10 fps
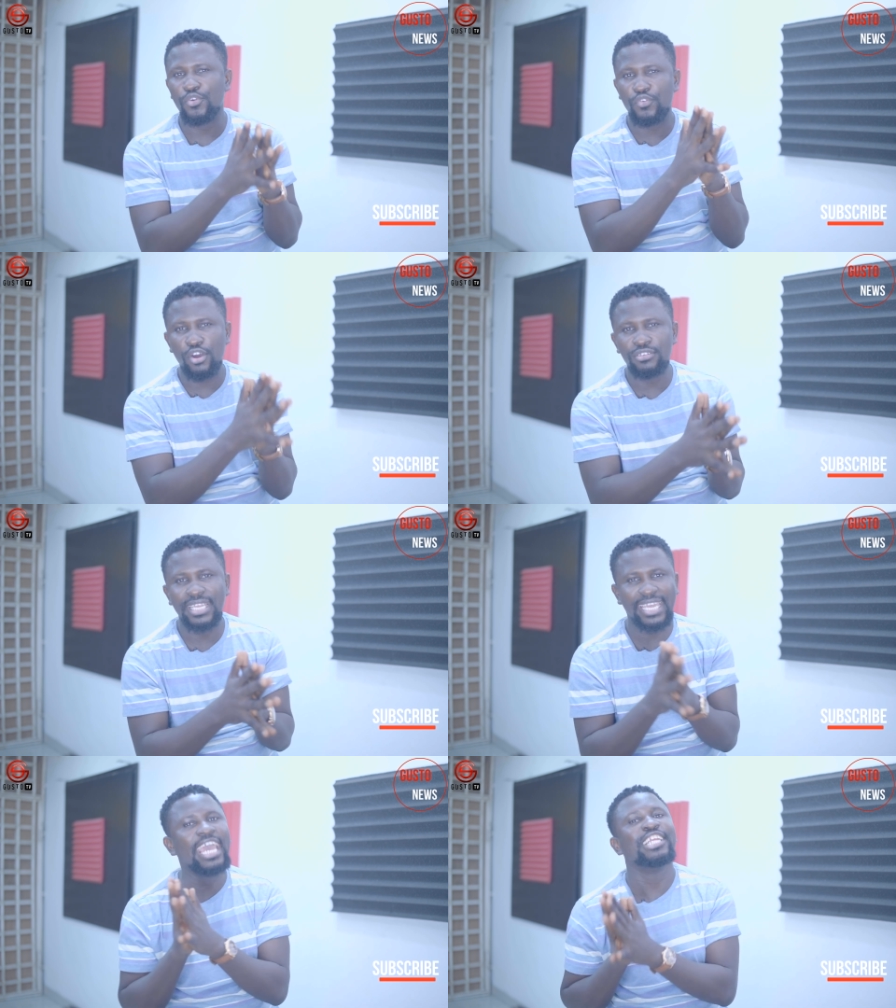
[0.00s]

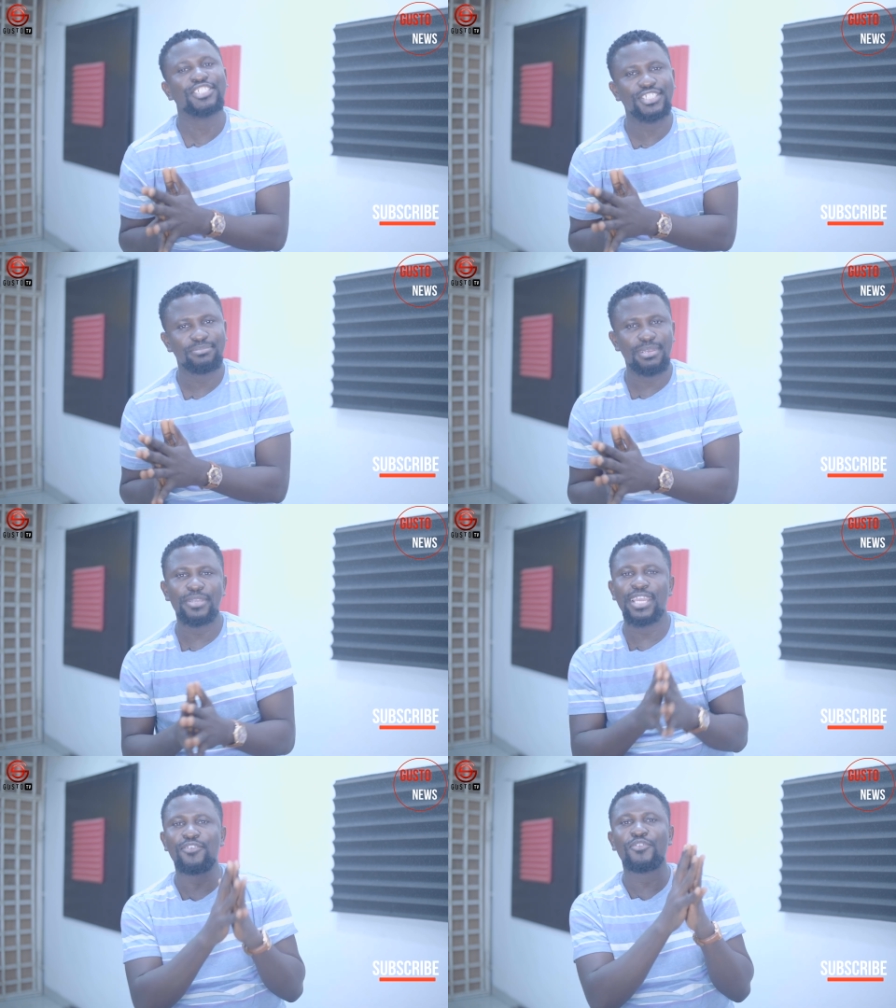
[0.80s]
Run catch,
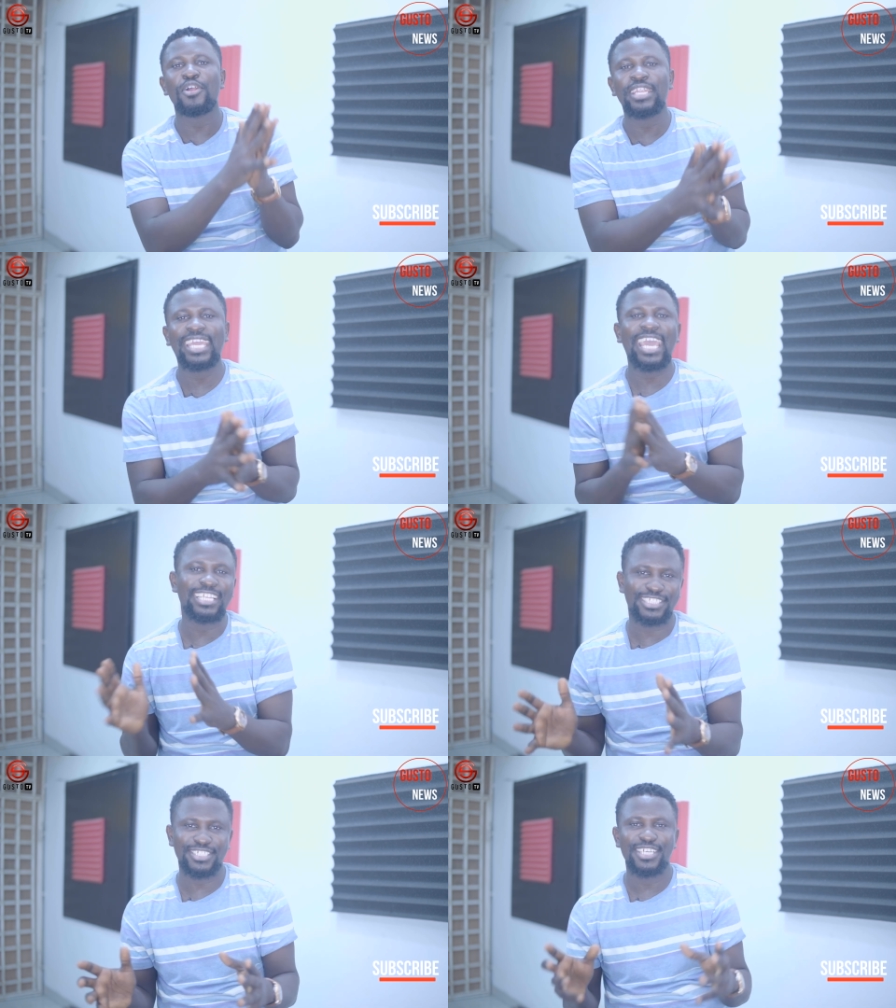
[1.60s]
maybe a run
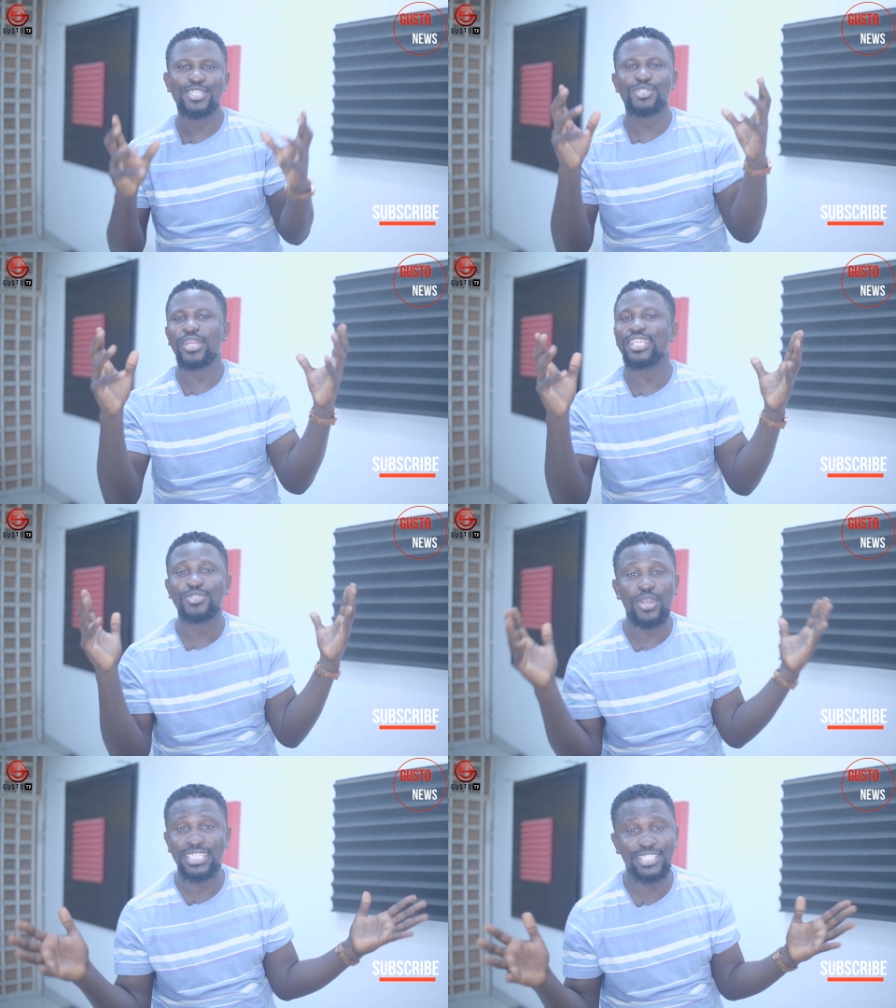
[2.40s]
catch
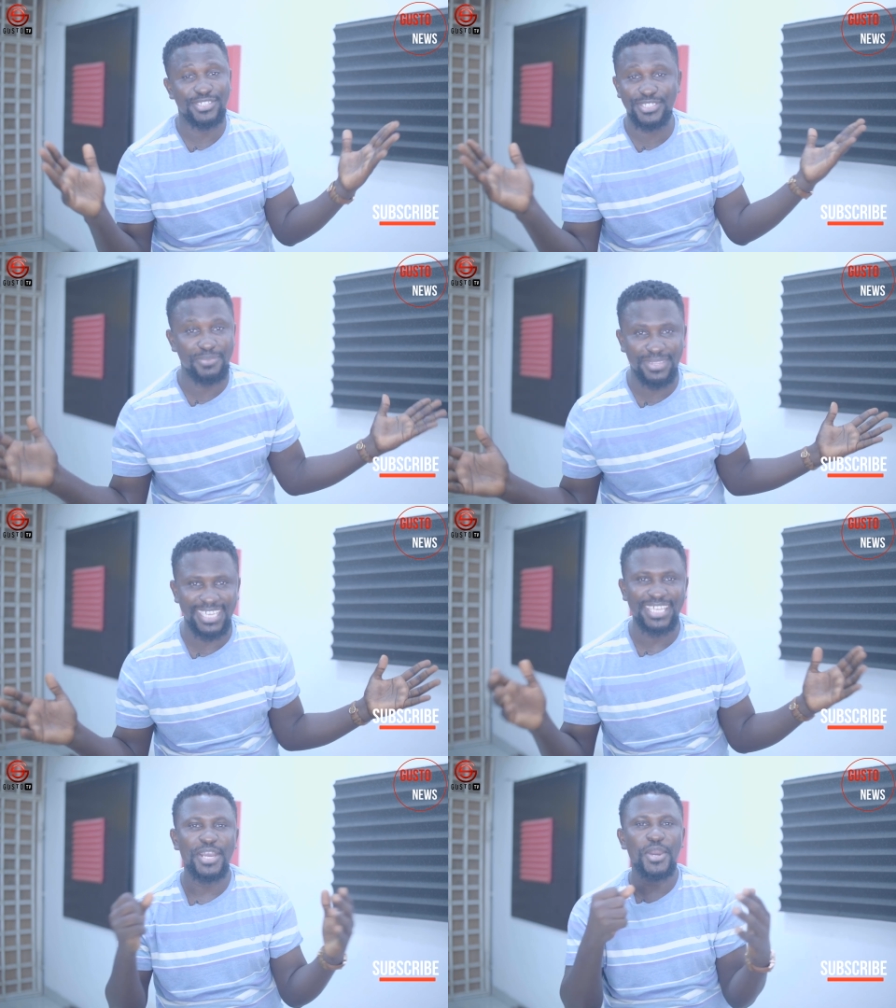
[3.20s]
2020 or
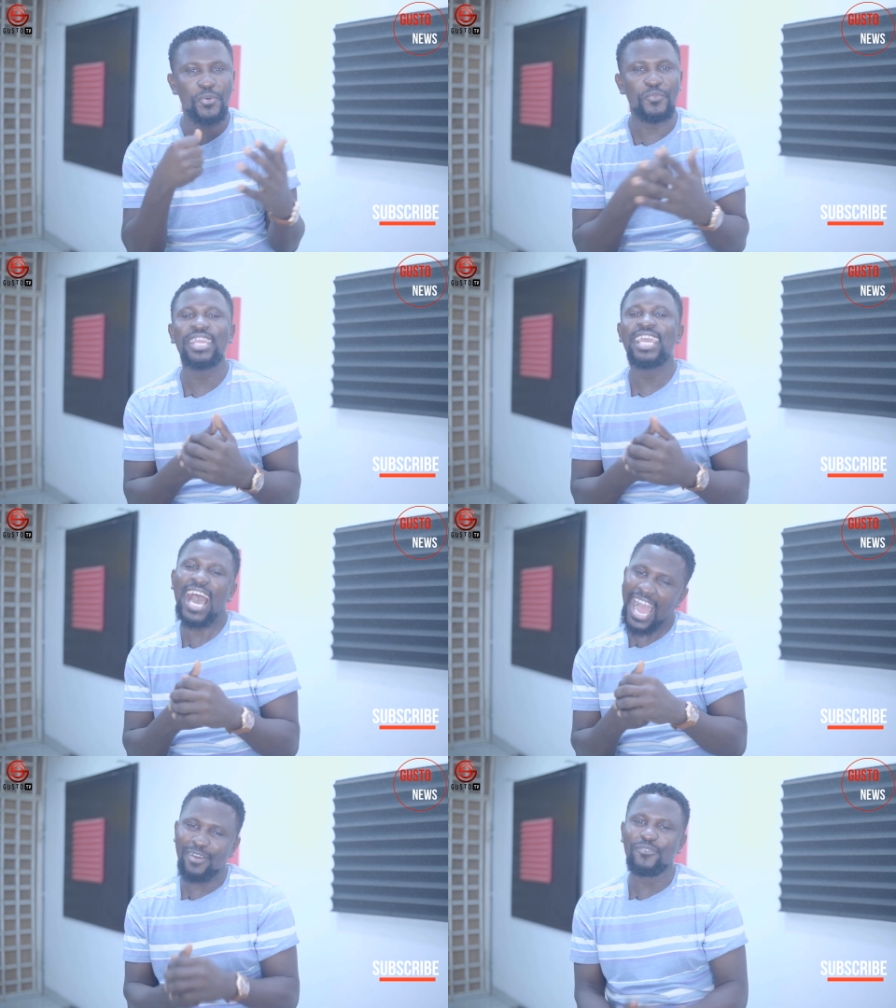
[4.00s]
something. We
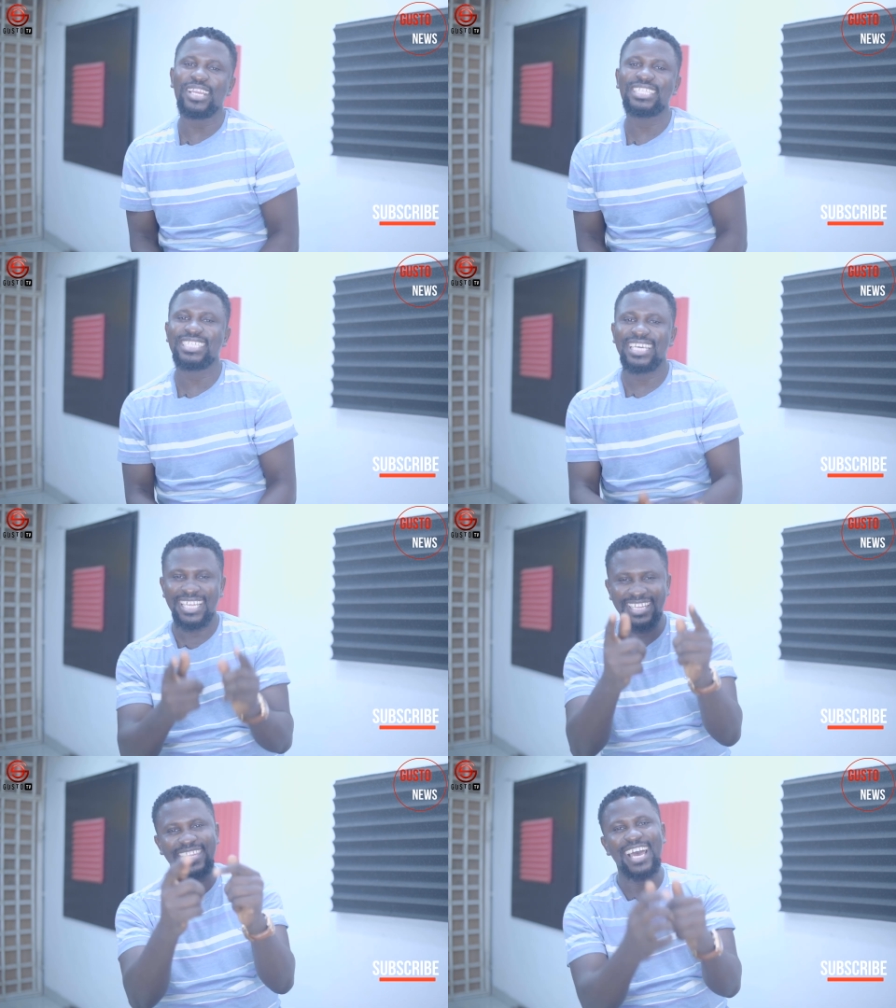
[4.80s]
await
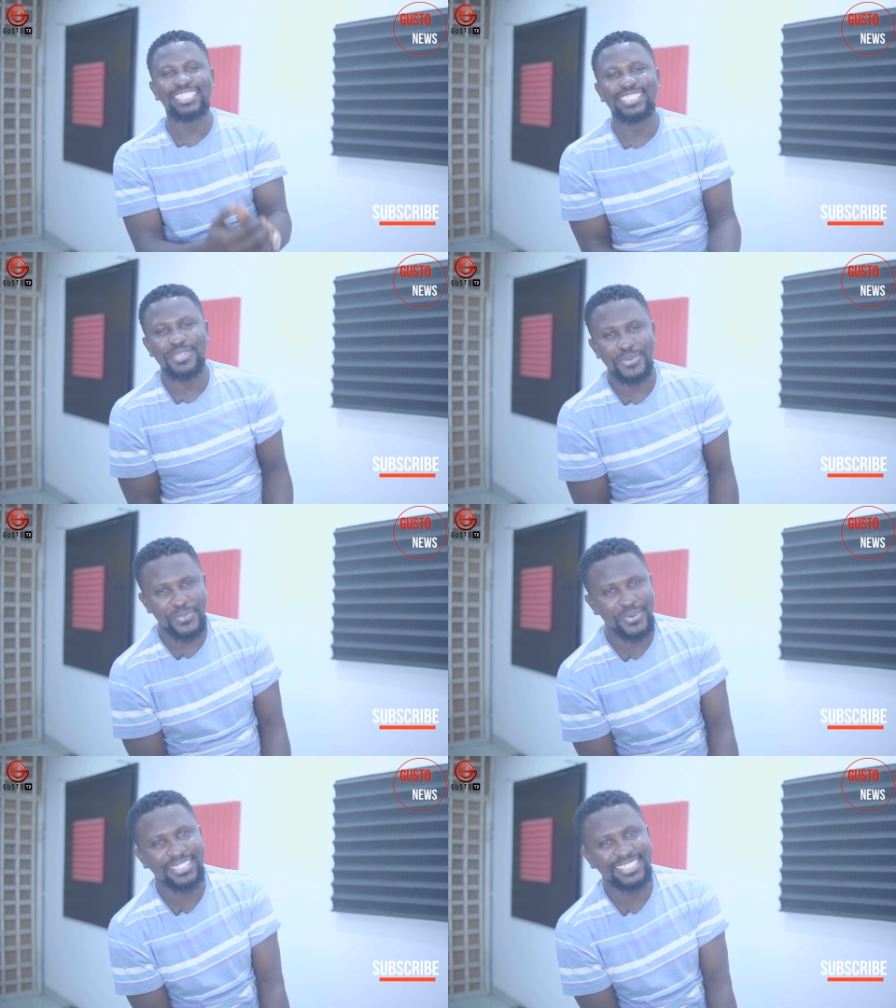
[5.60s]
that
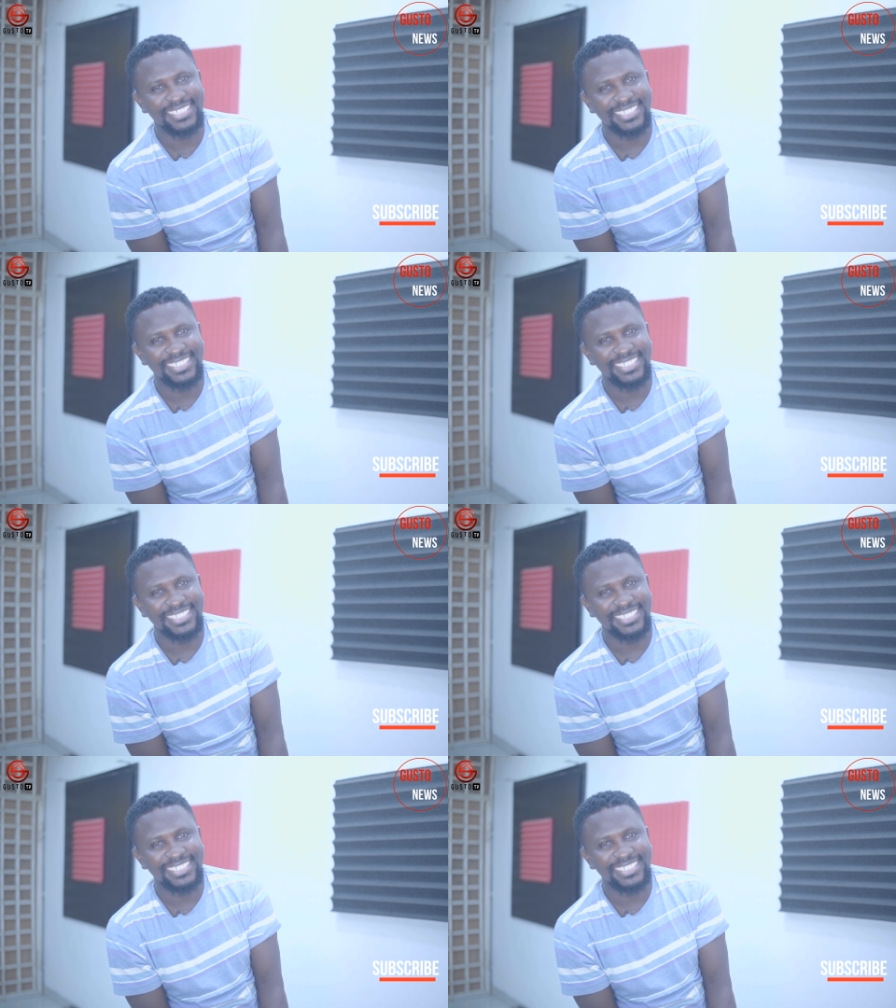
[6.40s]
one.